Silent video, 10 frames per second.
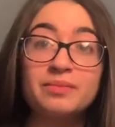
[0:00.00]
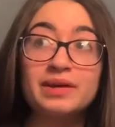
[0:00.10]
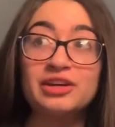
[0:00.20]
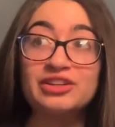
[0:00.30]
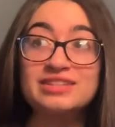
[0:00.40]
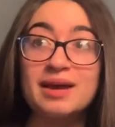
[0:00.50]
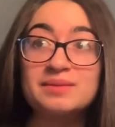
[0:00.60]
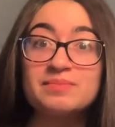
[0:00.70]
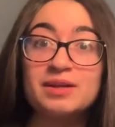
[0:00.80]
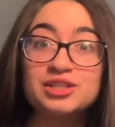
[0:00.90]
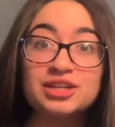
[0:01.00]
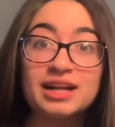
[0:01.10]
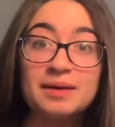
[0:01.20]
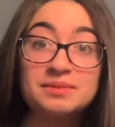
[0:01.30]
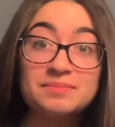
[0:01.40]
be a good time to mention
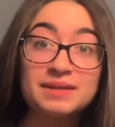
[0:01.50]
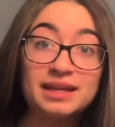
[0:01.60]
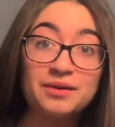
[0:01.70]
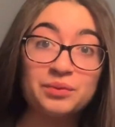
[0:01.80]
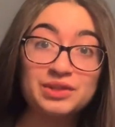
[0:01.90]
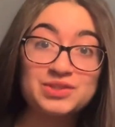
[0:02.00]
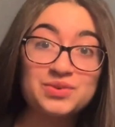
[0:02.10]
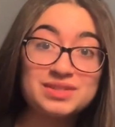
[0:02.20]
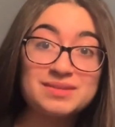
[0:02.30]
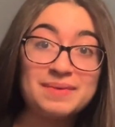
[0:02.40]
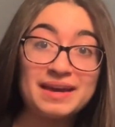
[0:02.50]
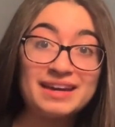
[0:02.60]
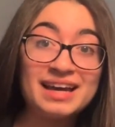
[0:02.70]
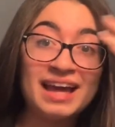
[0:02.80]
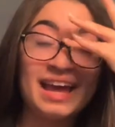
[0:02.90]
I'm competing in World Schools
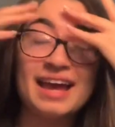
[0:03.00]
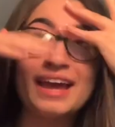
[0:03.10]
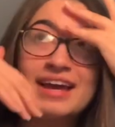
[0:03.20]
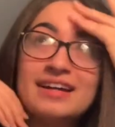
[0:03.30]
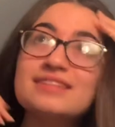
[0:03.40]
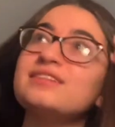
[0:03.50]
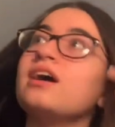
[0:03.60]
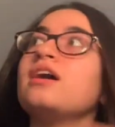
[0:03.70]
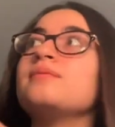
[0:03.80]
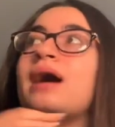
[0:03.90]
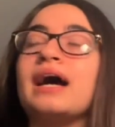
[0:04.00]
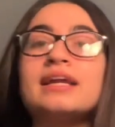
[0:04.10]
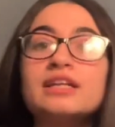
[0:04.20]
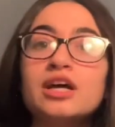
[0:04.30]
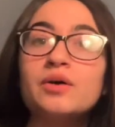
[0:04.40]
Debate, and I
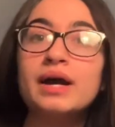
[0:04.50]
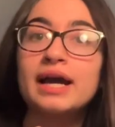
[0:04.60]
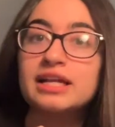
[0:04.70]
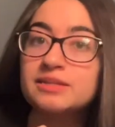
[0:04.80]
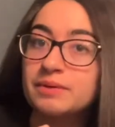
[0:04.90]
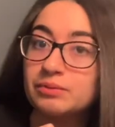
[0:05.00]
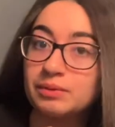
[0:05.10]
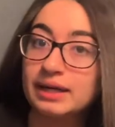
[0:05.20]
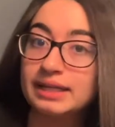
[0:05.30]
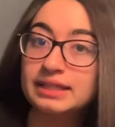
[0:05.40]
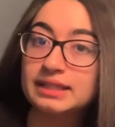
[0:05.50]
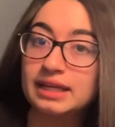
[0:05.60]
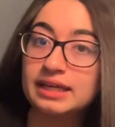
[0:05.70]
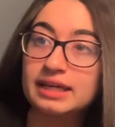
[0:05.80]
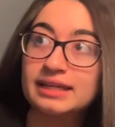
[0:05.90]
didn't know I had to be ready
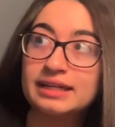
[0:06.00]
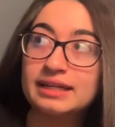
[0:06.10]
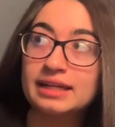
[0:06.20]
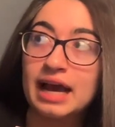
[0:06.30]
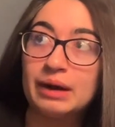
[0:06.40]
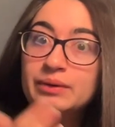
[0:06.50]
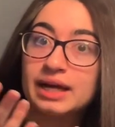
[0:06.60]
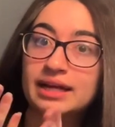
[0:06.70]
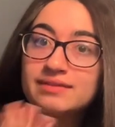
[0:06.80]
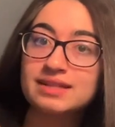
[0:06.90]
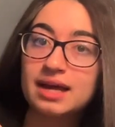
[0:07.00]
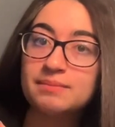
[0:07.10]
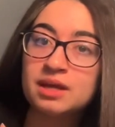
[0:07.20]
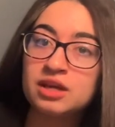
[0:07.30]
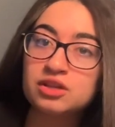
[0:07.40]
like an hour ahead of time,
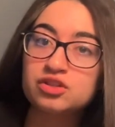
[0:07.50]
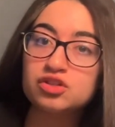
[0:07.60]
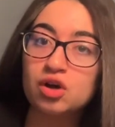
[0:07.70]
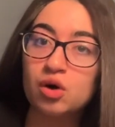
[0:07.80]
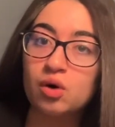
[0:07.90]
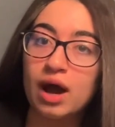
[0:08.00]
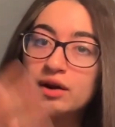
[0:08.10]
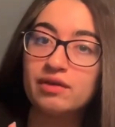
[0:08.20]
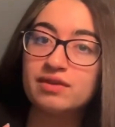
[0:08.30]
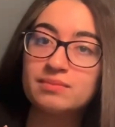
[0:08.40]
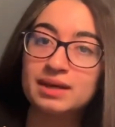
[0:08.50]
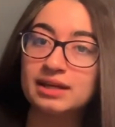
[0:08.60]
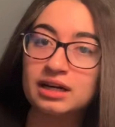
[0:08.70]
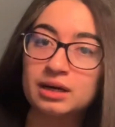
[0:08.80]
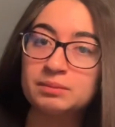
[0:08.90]
so I don't have any
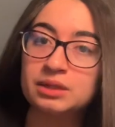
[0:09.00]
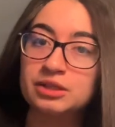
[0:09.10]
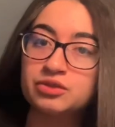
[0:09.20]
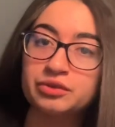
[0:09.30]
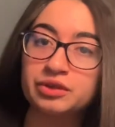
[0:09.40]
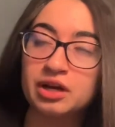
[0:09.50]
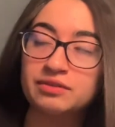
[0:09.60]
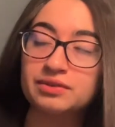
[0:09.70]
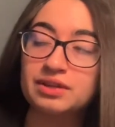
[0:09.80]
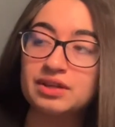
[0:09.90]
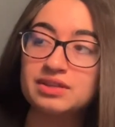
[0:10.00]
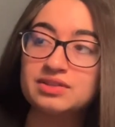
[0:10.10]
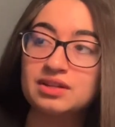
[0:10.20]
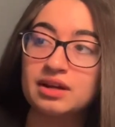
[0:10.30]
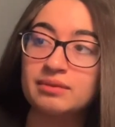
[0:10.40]
makeup or like jewelry on for
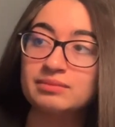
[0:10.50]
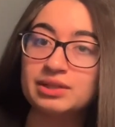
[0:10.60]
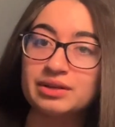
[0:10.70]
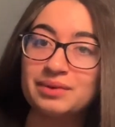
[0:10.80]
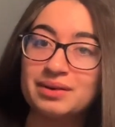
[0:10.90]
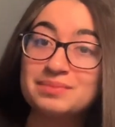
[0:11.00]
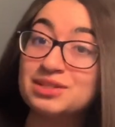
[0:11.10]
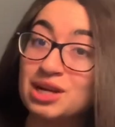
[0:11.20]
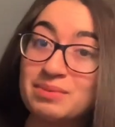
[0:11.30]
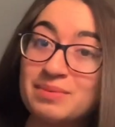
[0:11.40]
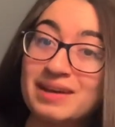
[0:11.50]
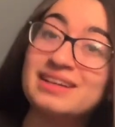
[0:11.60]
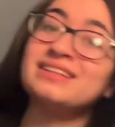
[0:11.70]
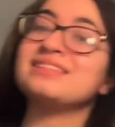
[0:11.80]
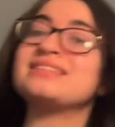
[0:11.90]
this, and I'm literally wearing pajama
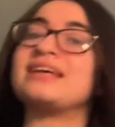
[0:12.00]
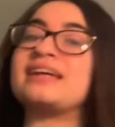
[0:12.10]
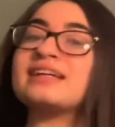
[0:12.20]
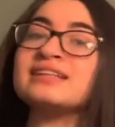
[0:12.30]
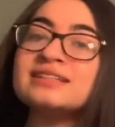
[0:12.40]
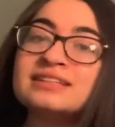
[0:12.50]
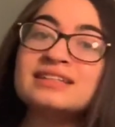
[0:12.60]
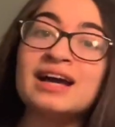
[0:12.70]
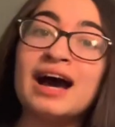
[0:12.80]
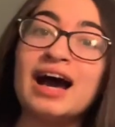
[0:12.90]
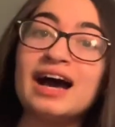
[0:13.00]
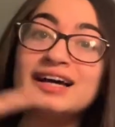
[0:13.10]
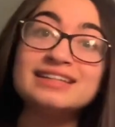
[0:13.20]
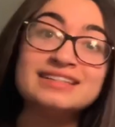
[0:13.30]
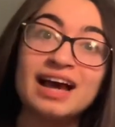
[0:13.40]
pants, like,
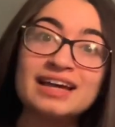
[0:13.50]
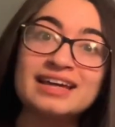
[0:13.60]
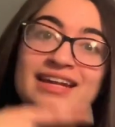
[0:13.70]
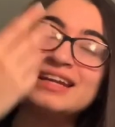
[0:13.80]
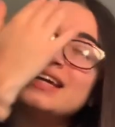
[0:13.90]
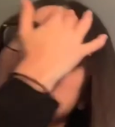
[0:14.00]
not kidding.